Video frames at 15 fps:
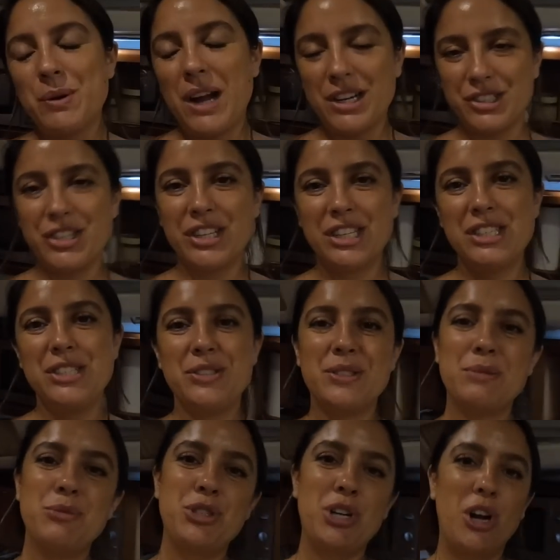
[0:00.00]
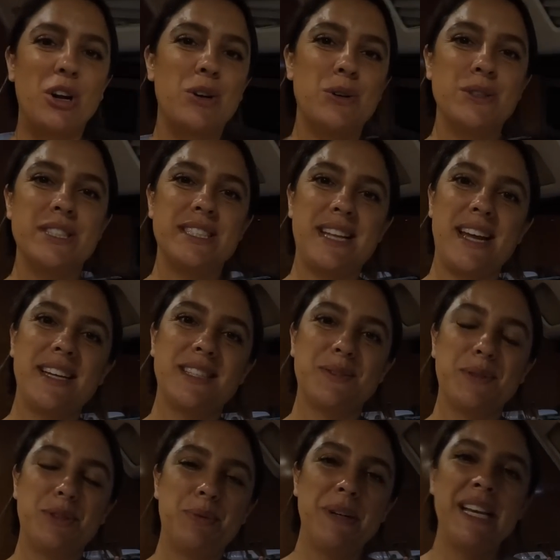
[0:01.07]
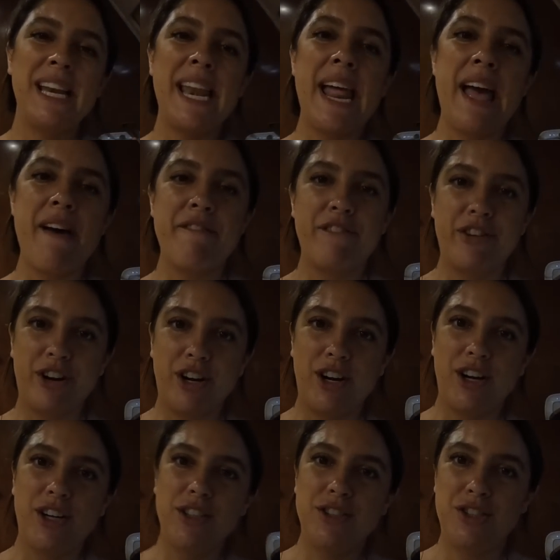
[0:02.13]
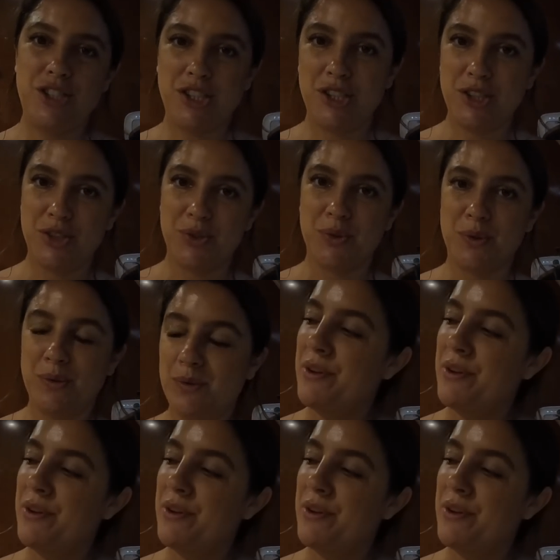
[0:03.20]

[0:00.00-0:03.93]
We're actually gonna do some charcoal steaks, which we never do.